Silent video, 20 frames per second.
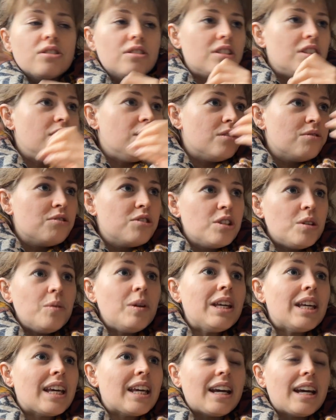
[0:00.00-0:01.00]
you know,
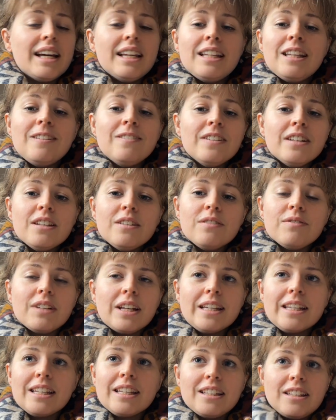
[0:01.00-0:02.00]
doing it. And even if
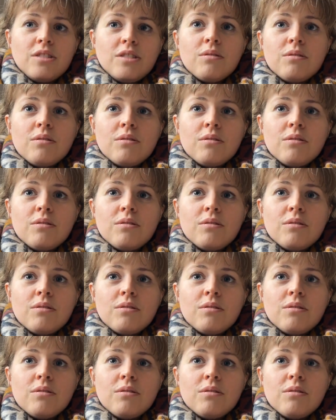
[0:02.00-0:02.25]
like you